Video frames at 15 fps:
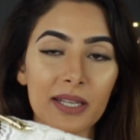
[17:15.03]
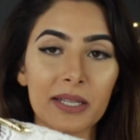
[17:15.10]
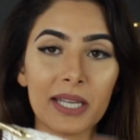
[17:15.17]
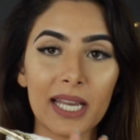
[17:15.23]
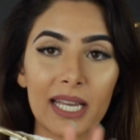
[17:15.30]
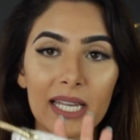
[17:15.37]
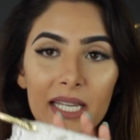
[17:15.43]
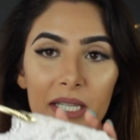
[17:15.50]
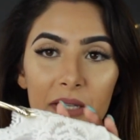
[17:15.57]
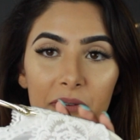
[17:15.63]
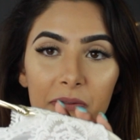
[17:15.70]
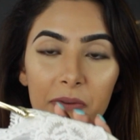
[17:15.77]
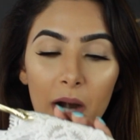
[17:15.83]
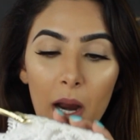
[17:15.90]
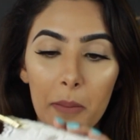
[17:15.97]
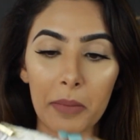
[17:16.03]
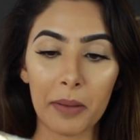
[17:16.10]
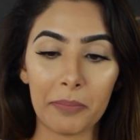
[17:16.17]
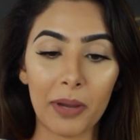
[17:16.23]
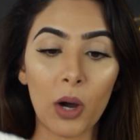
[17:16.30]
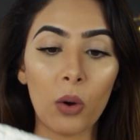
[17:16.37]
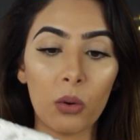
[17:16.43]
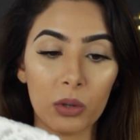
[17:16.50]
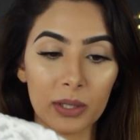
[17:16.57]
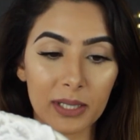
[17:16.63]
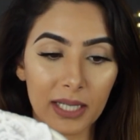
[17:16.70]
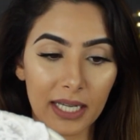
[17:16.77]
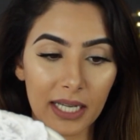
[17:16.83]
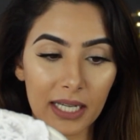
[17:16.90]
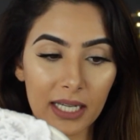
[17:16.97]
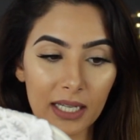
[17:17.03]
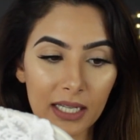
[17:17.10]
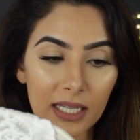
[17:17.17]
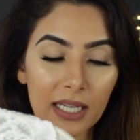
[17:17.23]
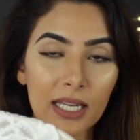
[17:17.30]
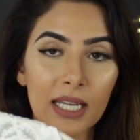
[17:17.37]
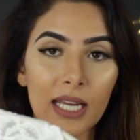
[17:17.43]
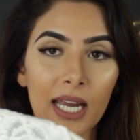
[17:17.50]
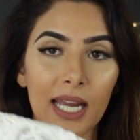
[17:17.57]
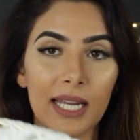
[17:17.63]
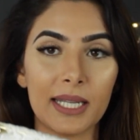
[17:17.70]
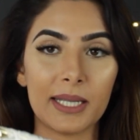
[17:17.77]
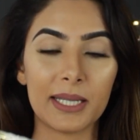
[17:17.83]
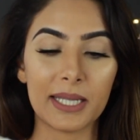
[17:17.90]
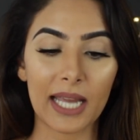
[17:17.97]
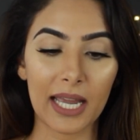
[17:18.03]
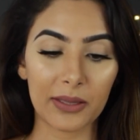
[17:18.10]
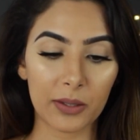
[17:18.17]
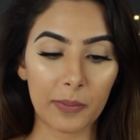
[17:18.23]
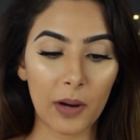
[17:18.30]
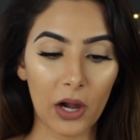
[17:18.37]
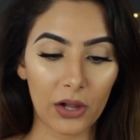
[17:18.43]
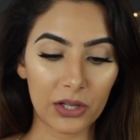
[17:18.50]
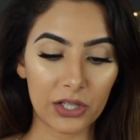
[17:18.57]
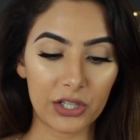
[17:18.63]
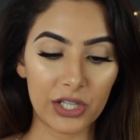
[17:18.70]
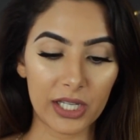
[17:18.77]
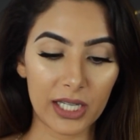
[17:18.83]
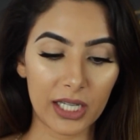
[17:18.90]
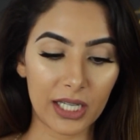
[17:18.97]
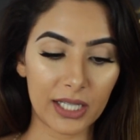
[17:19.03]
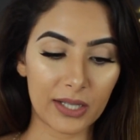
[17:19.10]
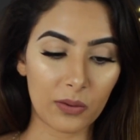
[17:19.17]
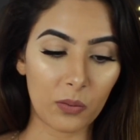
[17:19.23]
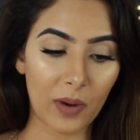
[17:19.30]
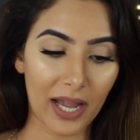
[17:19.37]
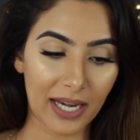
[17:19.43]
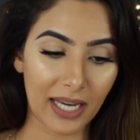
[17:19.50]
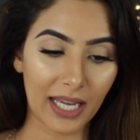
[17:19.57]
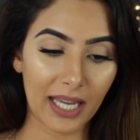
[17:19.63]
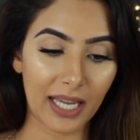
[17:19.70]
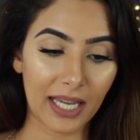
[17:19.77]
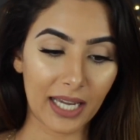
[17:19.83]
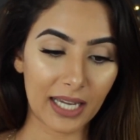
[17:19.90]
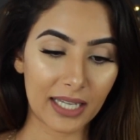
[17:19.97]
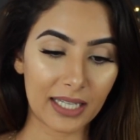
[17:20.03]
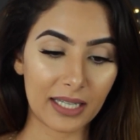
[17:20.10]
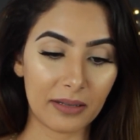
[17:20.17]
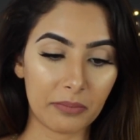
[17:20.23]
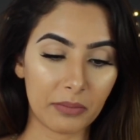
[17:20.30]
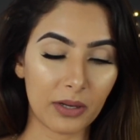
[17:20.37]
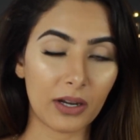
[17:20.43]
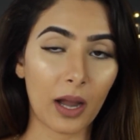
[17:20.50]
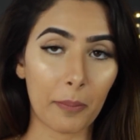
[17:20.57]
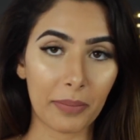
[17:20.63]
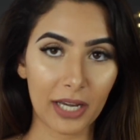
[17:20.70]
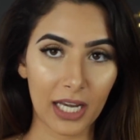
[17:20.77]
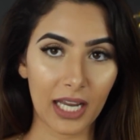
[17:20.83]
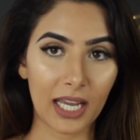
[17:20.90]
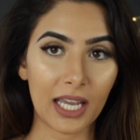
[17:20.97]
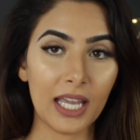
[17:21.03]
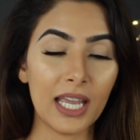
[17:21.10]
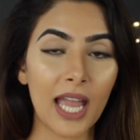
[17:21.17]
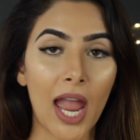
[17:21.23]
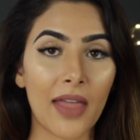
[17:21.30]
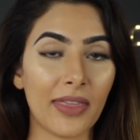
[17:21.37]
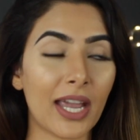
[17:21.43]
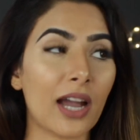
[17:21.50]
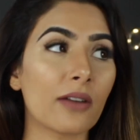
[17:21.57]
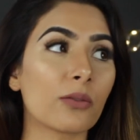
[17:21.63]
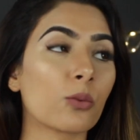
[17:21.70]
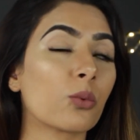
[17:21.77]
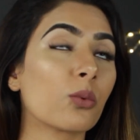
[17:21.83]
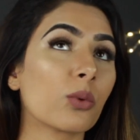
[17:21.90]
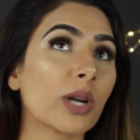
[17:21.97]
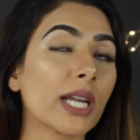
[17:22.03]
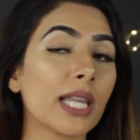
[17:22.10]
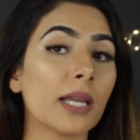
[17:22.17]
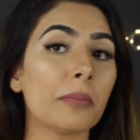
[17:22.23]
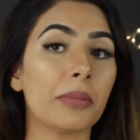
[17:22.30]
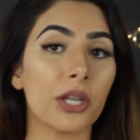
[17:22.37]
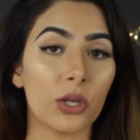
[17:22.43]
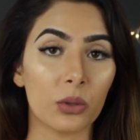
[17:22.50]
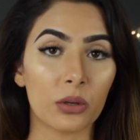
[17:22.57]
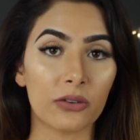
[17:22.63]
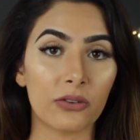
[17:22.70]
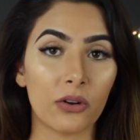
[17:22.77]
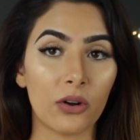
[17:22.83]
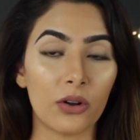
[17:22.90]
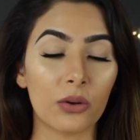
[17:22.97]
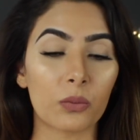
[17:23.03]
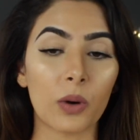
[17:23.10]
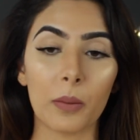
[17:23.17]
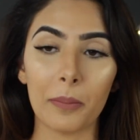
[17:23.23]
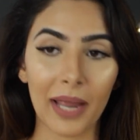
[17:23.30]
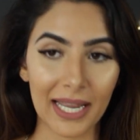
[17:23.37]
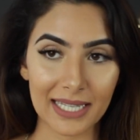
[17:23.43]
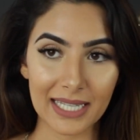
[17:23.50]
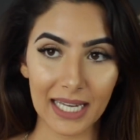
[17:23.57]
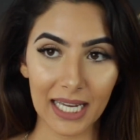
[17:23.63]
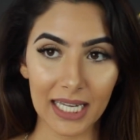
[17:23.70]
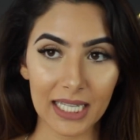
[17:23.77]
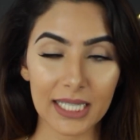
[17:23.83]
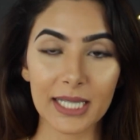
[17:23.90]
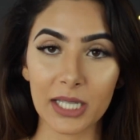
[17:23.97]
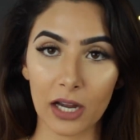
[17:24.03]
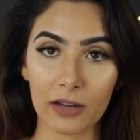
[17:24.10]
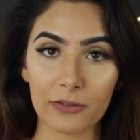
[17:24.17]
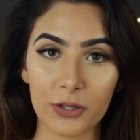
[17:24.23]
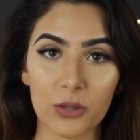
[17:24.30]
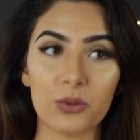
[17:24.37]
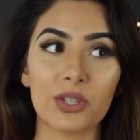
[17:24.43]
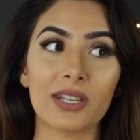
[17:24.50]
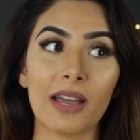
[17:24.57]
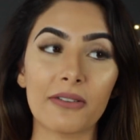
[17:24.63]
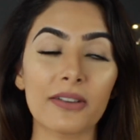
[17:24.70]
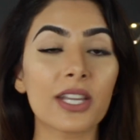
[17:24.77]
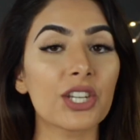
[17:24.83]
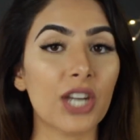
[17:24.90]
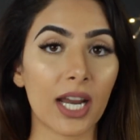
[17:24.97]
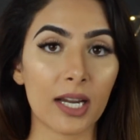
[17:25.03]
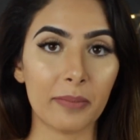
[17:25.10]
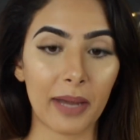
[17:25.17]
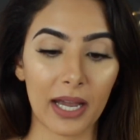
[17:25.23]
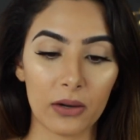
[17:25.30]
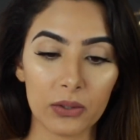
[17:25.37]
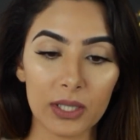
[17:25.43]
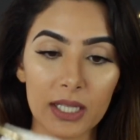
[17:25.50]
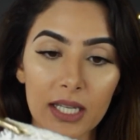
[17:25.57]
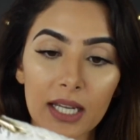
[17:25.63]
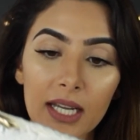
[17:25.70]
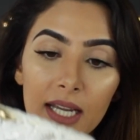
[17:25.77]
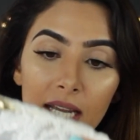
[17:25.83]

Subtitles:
This is from Beholden. It's Anthropologie's wedding company, and they have really beautiful romantic stuff, so definitely check them out.